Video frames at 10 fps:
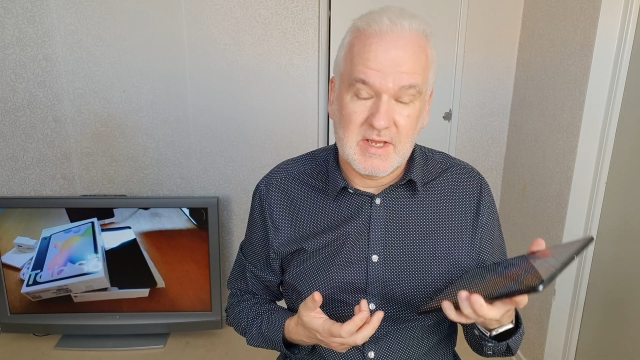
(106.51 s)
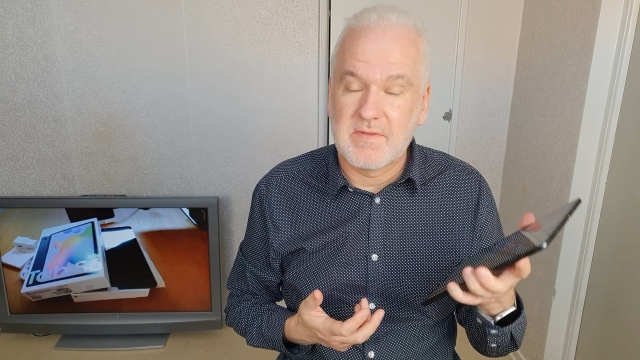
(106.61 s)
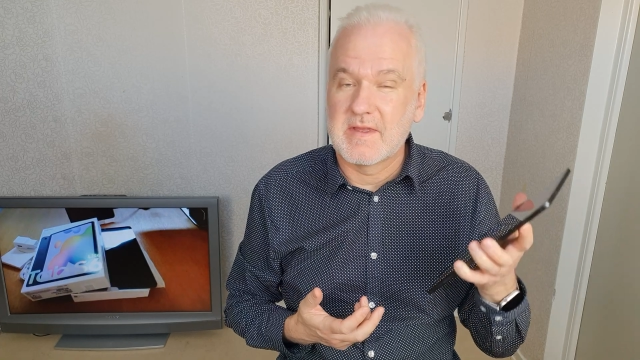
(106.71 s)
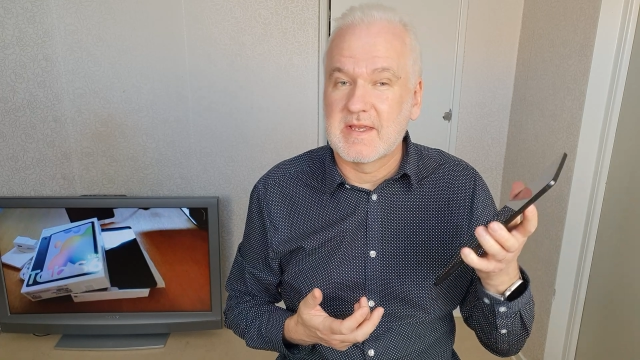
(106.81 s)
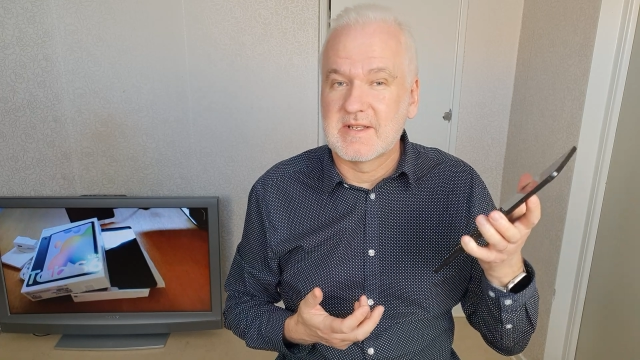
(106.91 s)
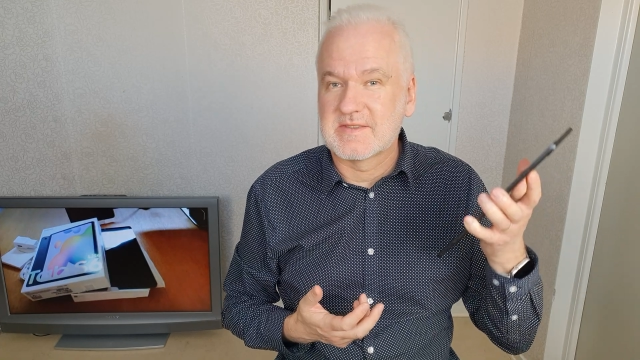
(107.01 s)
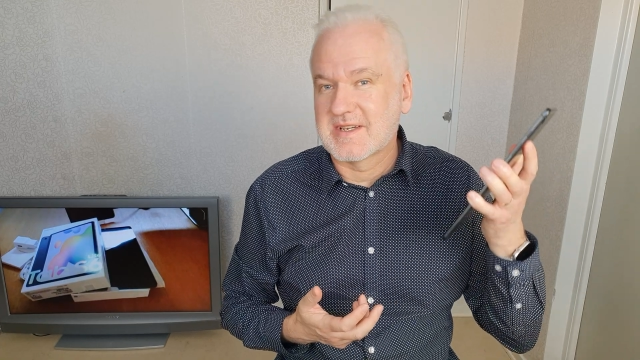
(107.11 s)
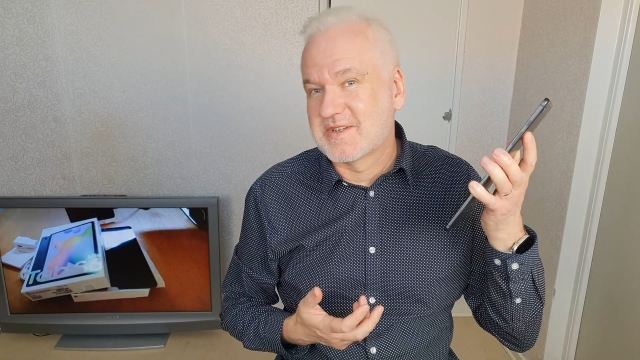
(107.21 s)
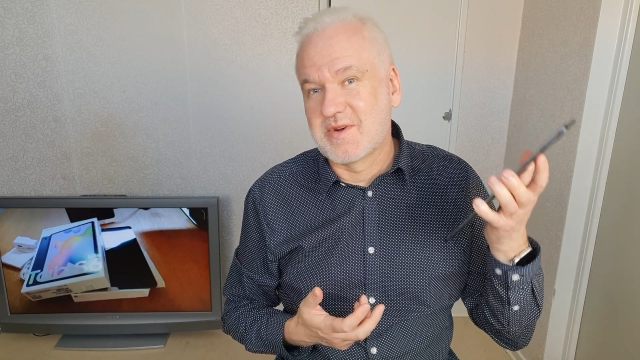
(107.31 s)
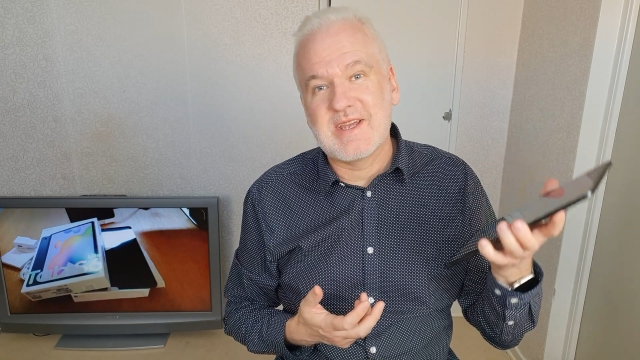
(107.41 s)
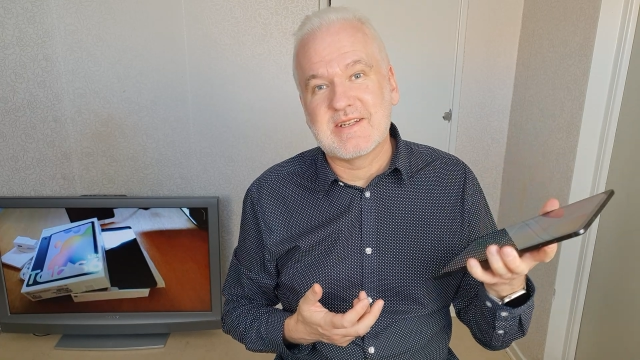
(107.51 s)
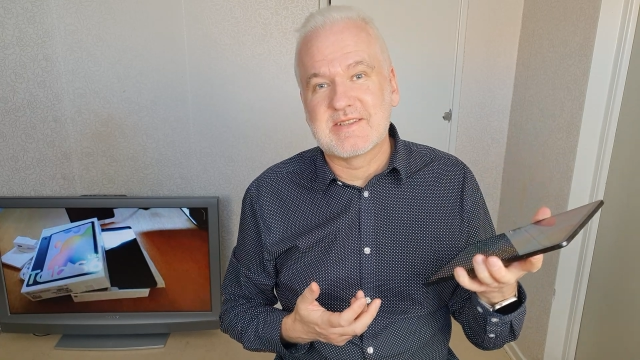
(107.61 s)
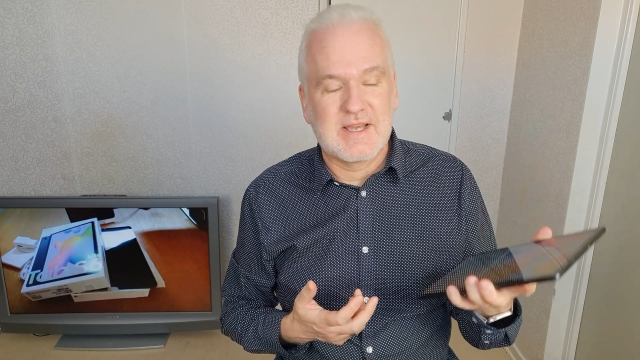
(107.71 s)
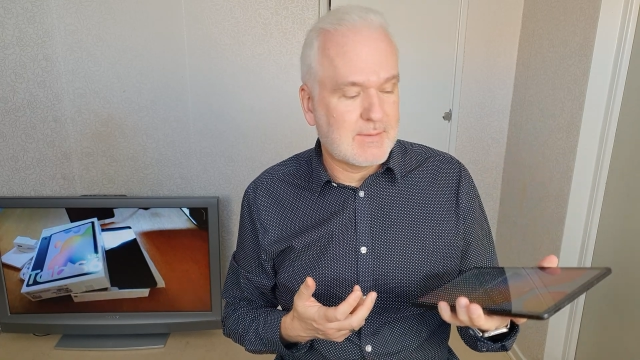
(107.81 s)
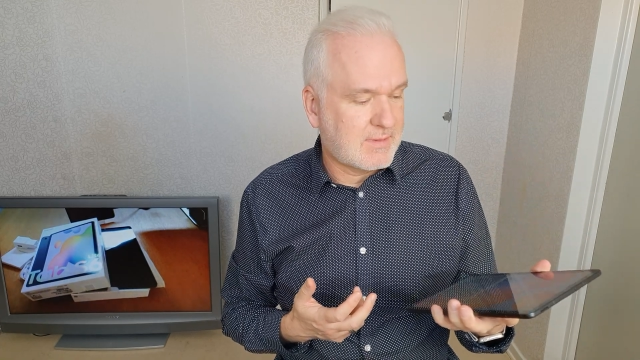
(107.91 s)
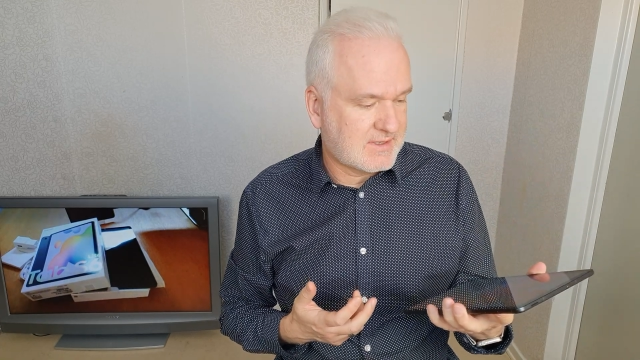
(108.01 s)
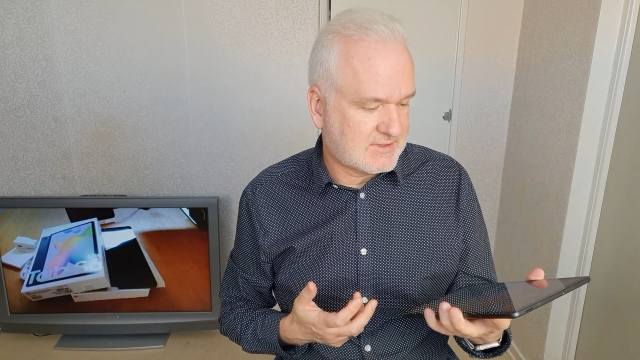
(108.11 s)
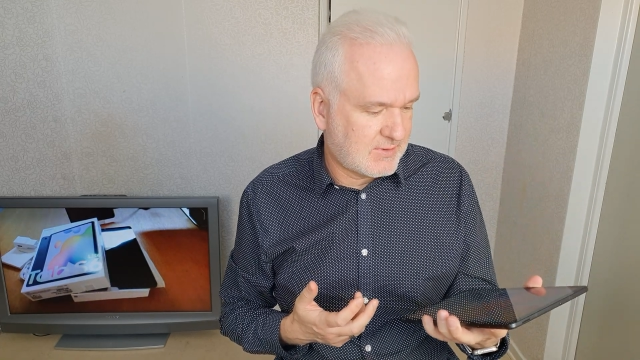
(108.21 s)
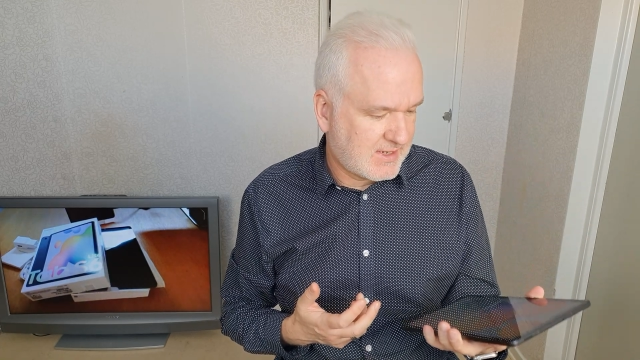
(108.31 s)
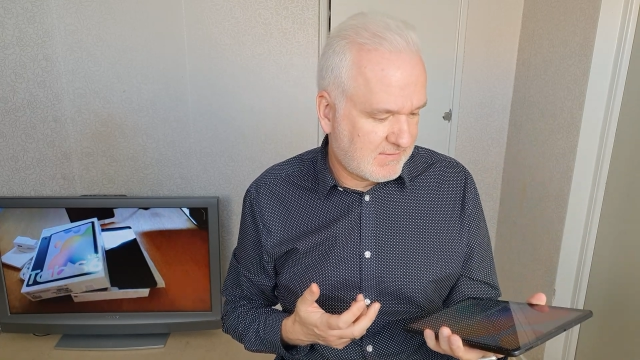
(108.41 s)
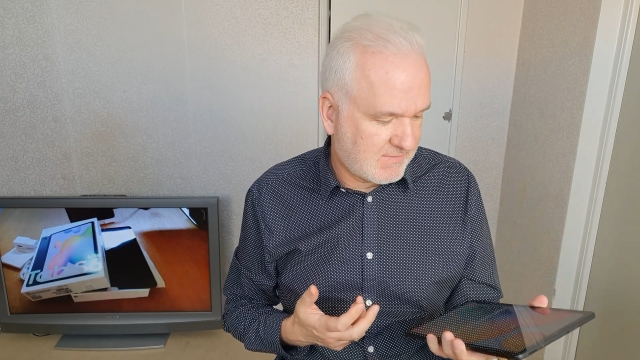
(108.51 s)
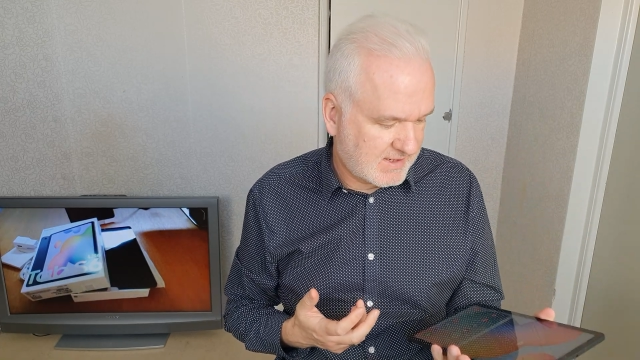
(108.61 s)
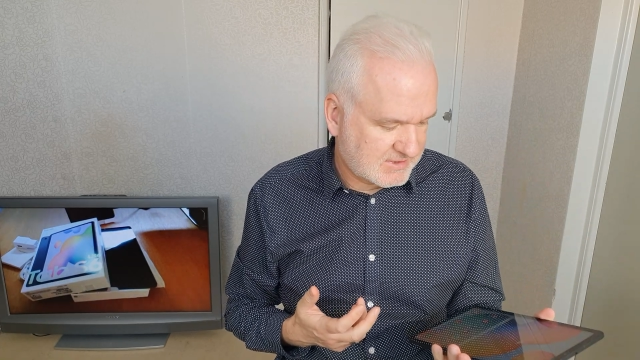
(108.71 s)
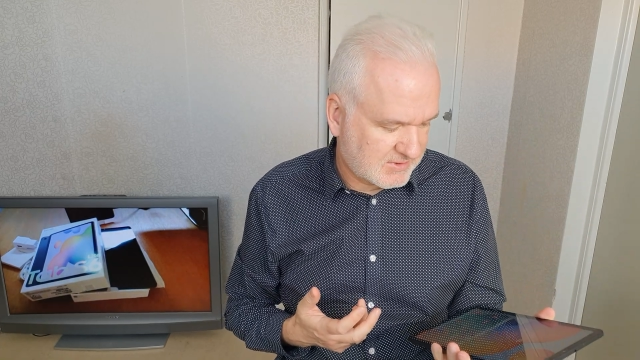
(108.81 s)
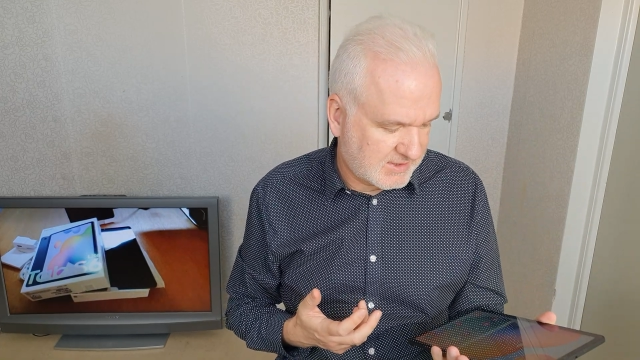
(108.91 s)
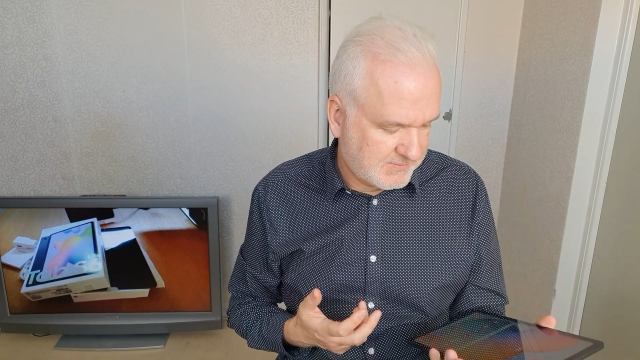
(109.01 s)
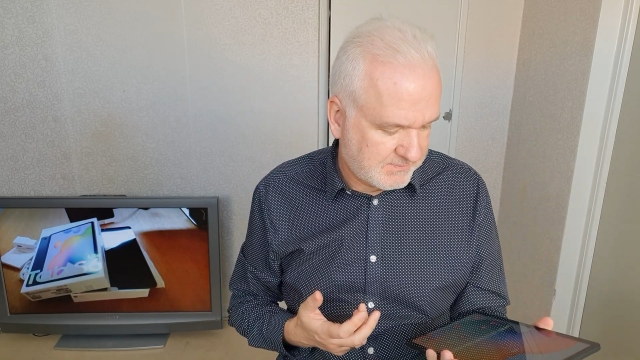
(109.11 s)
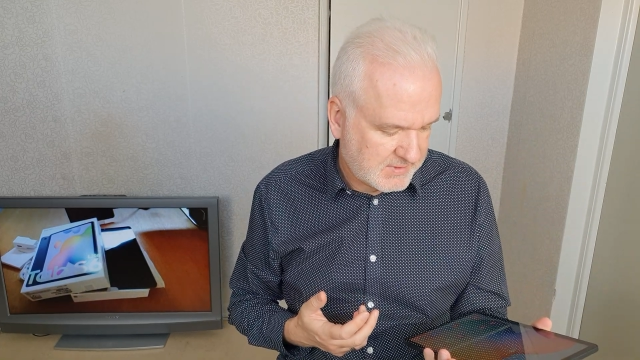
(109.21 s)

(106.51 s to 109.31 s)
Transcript: I think it's a great tablet to have actually.